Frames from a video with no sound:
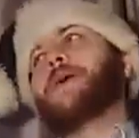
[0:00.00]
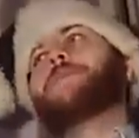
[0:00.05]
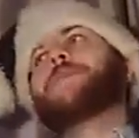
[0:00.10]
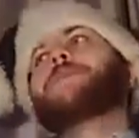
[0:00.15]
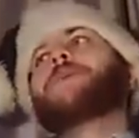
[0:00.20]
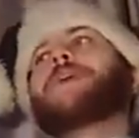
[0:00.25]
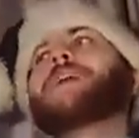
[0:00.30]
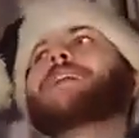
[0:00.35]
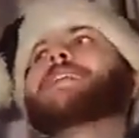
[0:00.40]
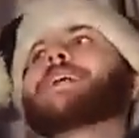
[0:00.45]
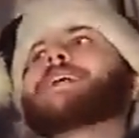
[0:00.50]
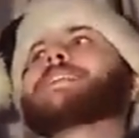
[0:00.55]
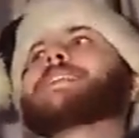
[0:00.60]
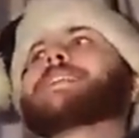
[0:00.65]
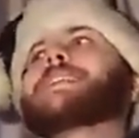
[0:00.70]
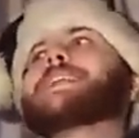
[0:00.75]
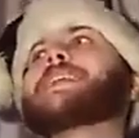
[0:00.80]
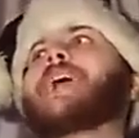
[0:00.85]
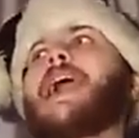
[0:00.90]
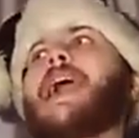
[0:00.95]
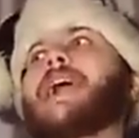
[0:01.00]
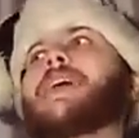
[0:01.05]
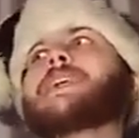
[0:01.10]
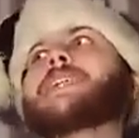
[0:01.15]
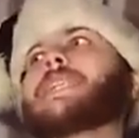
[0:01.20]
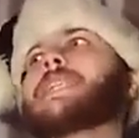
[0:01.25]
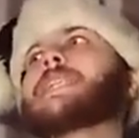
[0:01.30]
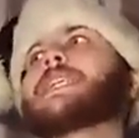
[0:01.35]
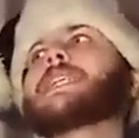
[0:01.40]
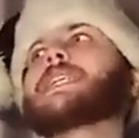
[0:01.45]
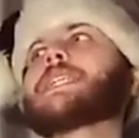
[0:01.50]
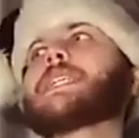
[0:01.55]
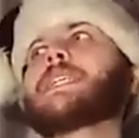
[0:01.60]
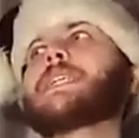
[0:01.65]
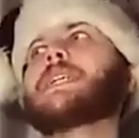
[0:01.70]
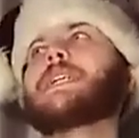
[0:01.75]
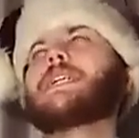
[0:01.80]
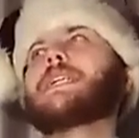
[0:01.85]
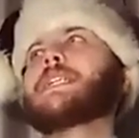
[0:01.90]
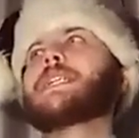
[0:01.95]
But what he does deny is
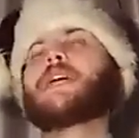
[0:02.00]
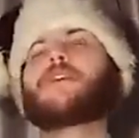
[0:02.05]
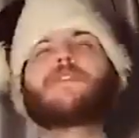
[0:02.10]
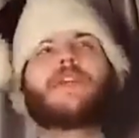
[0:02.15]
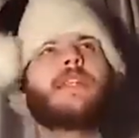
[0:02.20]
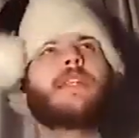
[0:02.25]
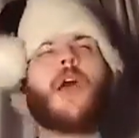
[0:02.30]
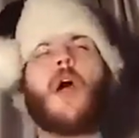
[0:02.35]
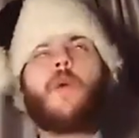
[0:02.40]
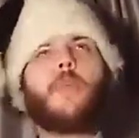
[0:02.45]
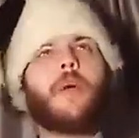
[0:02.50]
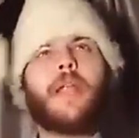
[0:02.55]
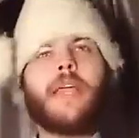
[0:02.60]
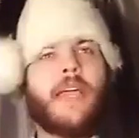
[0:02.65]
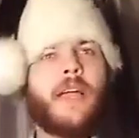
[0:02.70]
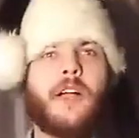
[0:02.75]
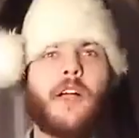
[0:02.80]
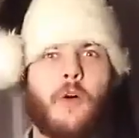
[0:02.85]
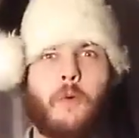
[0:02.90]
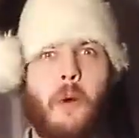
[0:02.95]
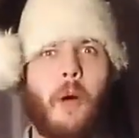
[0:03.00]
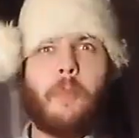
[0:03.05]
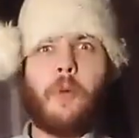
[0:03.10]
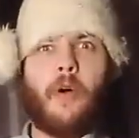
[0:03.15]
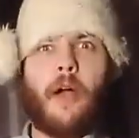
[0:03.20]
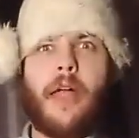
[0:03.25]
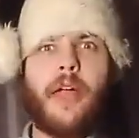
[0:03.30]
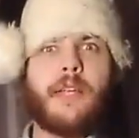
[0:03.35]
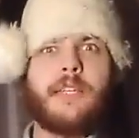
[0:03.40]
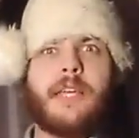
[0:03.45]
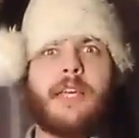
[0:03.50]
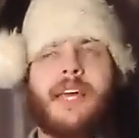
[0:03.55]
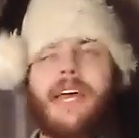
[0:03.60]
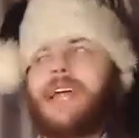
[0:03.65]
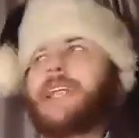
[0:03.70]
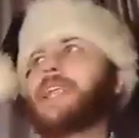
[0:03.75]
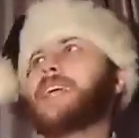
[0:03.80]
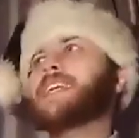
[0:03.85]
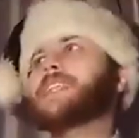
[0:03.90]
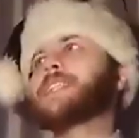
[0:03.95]
just stuff that nobody can corroborate.
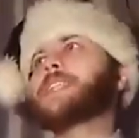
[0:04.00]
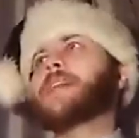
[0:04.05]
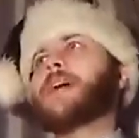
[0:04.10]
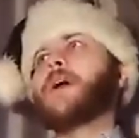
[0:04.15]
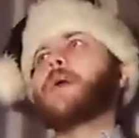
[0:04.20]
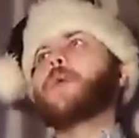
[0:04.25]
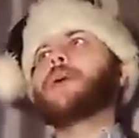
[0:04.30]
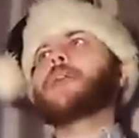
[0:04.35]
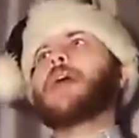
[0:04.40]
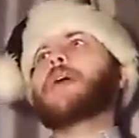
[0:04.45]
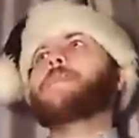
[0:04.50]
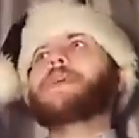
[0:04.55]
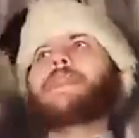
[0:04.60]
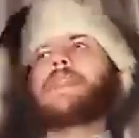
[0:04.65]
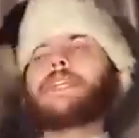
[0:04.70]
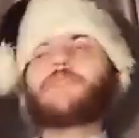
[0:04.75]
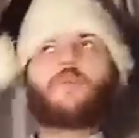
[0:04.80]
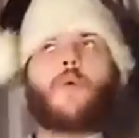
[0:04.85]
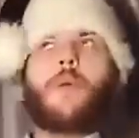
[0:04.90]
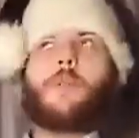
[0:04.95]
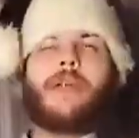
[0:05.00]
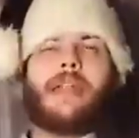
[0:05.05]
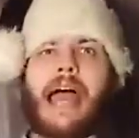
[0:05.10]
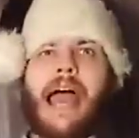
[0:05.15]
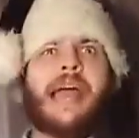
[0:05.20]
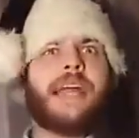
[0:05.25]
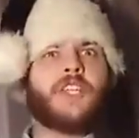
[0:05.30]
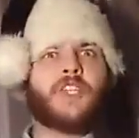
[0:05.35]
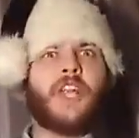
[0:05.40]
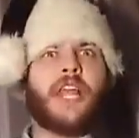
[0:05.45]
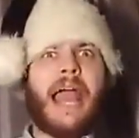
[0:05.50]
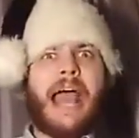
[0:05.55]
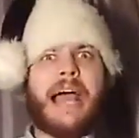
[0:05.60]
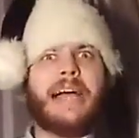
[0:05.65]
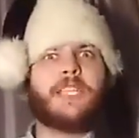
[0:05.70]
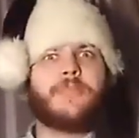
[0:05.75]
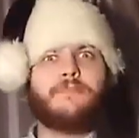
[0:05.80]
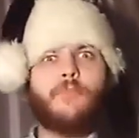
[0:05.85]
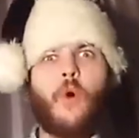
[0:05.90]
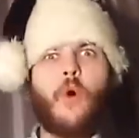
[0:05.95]
At least, I mean, this woman actually
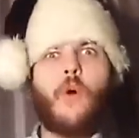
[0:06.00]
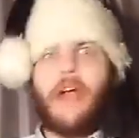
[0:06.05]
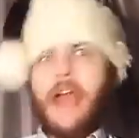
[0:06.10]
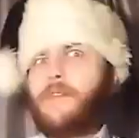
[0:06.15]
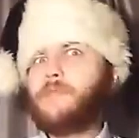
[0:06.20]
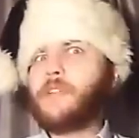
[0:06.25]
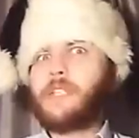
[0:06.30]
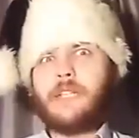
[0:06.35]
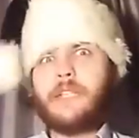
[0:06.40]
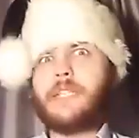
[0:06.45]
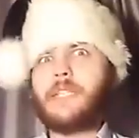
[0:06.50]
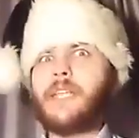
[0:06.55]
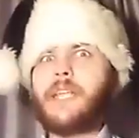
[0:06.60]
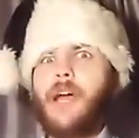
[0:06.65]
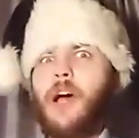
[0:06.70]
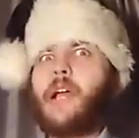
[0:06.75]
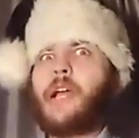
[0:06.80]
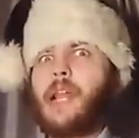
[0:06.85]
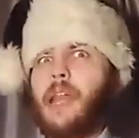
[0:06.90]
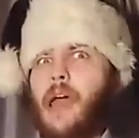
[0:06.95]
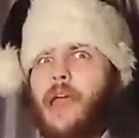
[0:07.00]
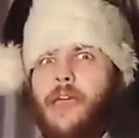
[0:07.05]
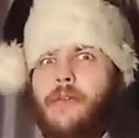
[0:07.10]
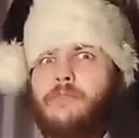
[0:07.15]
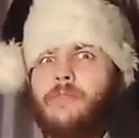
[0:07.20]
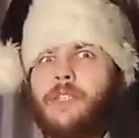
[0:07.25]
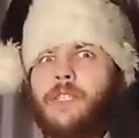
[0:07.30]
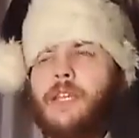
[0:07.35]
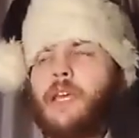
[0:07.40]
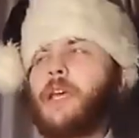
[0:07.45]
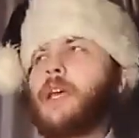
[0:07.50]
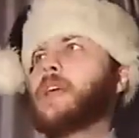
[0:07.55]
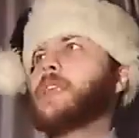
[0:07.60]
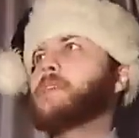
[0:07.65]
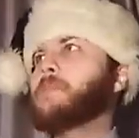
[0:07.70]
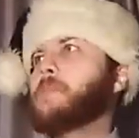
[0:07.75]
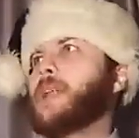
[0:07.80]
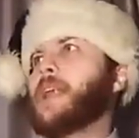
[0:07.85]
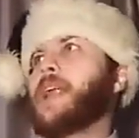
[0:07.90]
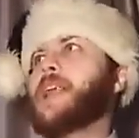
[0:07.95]
has more evidence in her claims
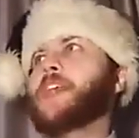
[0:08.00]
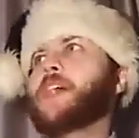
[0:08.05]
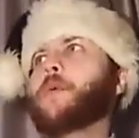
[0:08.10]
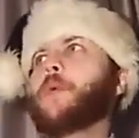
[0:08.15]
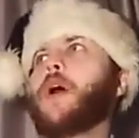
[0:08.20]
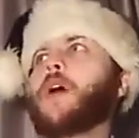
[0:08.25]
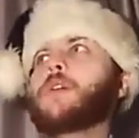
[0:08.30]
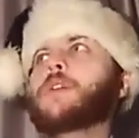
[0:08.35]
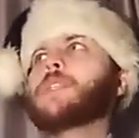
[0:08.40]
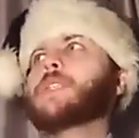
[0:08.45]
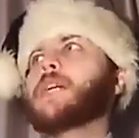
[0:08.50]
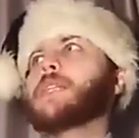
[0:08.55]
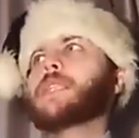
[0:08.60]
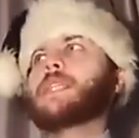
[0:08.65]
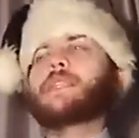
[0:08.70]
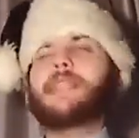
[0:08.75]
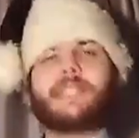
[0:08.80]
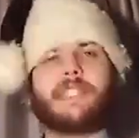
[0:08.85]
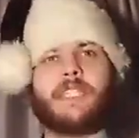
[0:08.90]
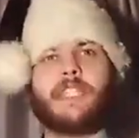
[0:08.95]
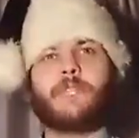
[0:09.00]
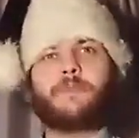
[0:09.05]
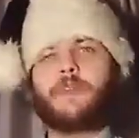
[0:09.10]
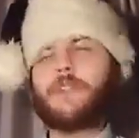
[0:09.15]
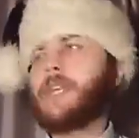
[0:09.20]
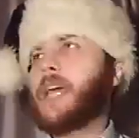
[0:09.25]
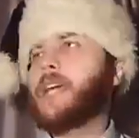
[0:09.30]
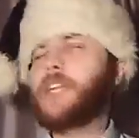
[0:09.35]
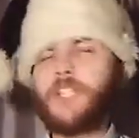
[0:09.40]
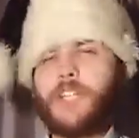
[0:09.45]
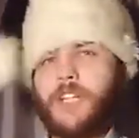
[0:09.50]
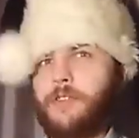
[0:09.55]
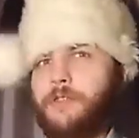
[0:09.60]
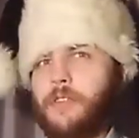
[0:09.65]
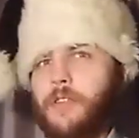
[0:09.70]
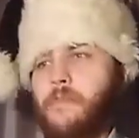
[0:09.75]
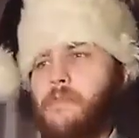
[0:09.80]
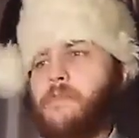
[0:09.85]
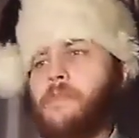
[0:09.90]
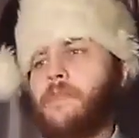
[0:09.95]
than Millennial Woes does in this disputation of
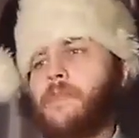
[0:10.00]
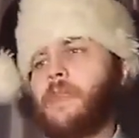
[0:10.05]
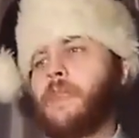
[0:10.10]
them.